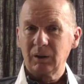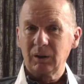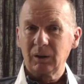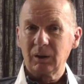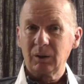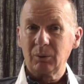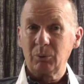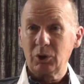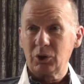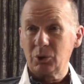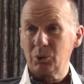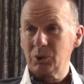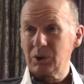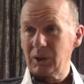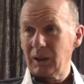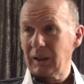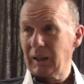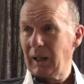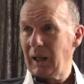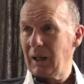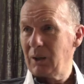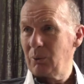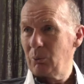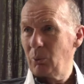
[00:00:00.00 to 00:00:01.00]
uh, which was
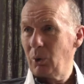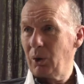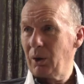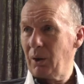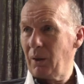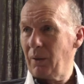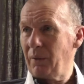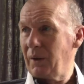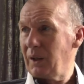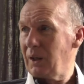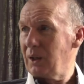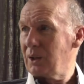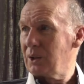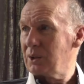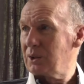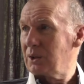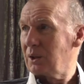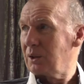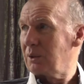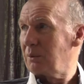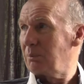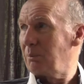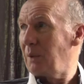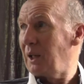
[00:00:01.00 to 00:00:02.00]
again one of the things
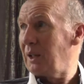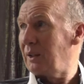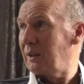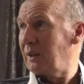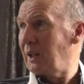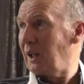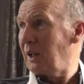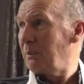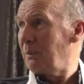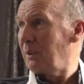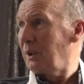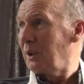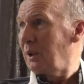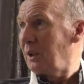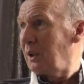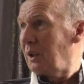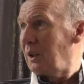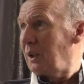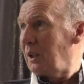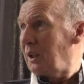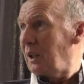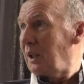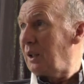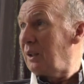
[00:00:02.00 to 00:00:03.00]
that made them
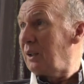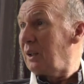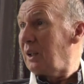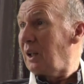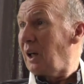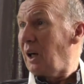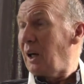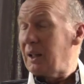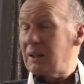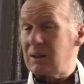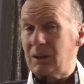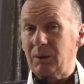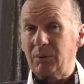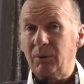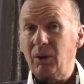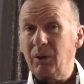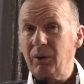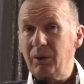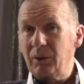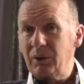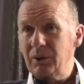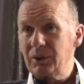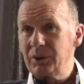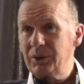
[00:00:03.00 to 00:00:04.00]
in the eyes of
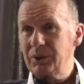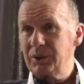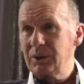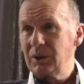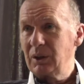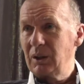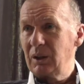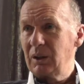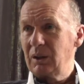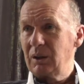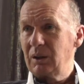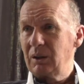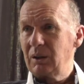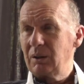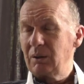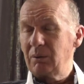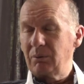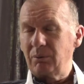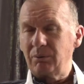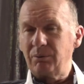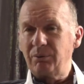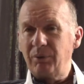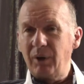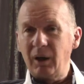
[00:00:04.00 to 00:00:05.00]
others
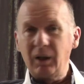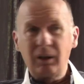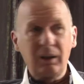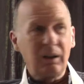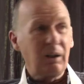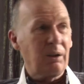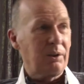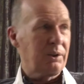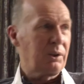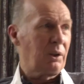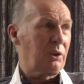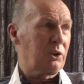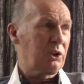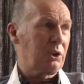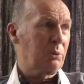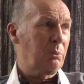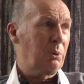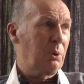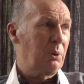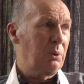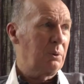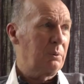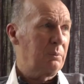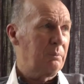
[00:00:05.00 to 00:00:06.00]
very
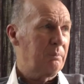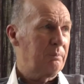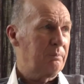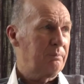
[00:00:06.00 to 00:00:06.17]
untouchable.